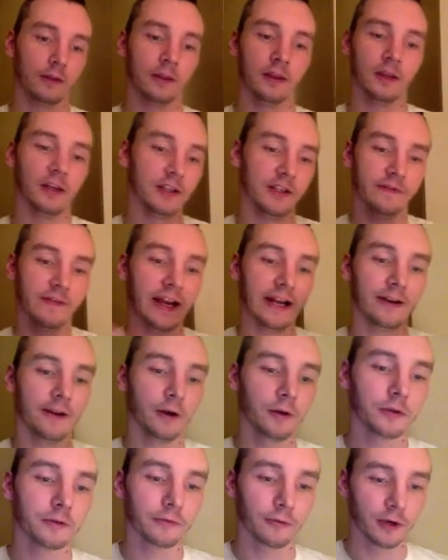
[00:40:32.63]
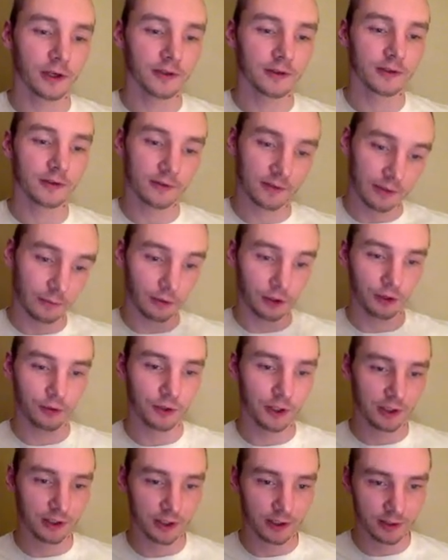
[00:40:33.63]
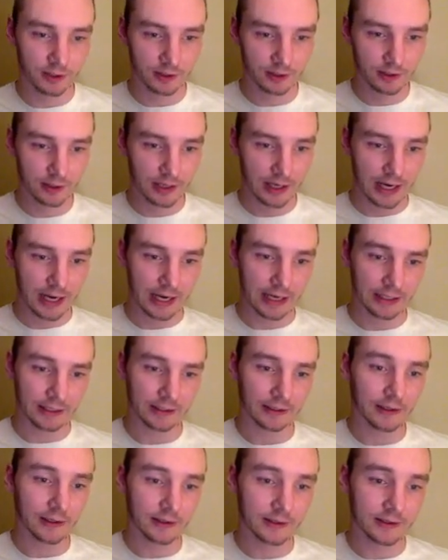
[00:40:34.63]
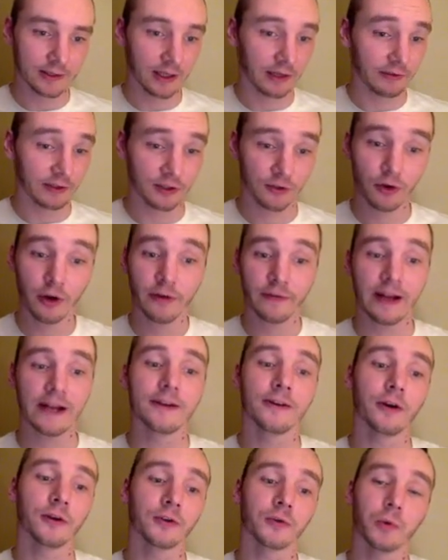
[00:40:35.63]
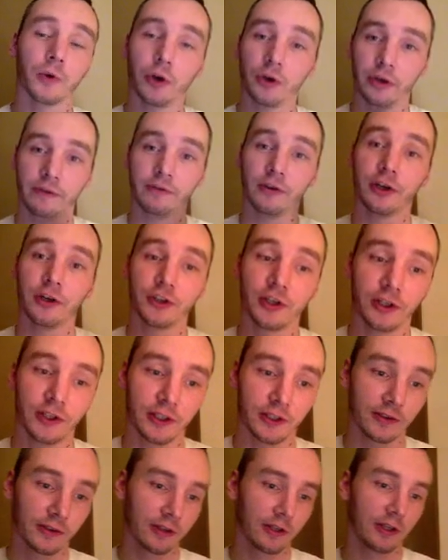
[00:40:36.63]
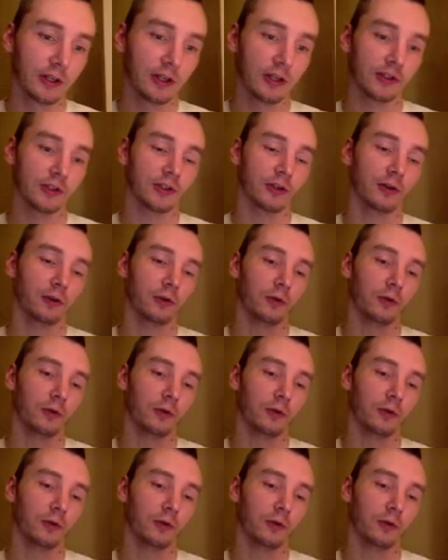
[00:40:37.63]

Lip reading: that it's a valid host for us, then we do shunt it. And if it's not a valid host, we're not even going to shunt it. So